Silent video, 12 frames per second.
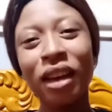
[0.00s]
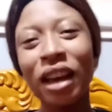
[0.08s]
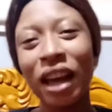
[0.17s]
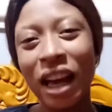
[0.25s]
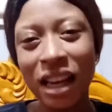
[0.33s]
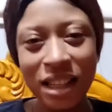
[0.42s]

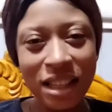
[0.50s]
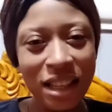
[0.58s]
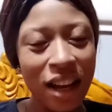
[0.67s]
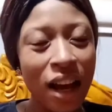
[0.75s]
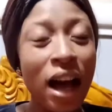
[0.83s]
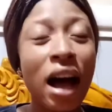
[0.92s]
Guys,
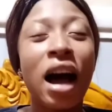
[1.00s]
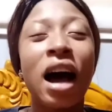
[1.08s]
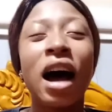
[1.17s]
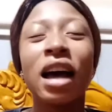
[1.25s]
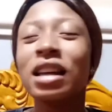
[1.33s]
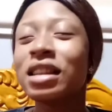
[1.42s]

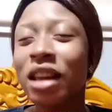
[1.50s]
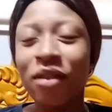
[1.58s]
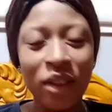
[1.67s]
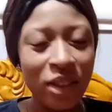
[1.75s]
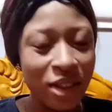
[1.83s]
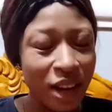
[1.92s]
I eat
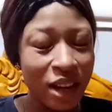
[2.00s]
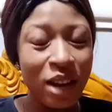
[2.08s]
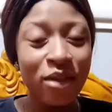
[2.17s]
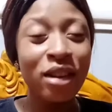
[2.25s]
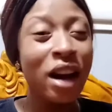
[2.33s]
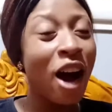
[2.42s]
everything,
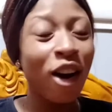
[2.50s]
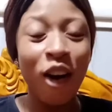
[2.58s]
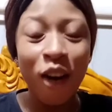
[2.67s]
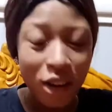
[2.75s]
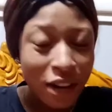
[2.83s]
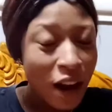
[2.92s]
even
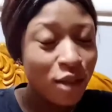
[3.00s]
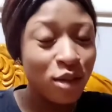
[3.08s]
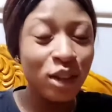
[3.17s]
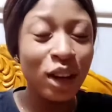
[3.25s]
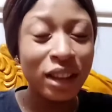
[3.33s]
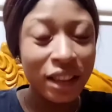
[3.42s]
alcohol that I do
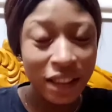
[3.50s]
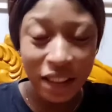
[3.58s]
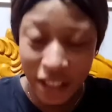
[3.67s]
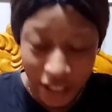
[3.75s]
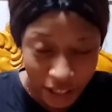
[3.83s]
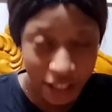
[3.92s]
not
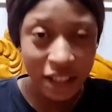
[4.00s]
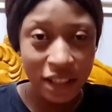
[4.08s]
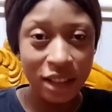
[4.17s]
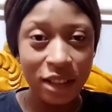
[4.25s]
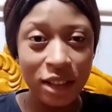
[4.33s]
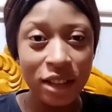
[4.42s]
dare
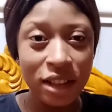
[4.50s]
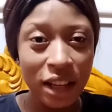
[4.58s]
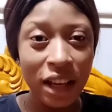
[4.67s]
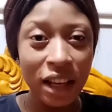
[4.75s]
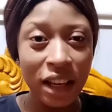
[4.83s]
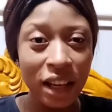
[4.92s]
to
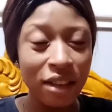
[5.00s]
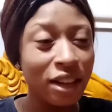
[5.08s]
take.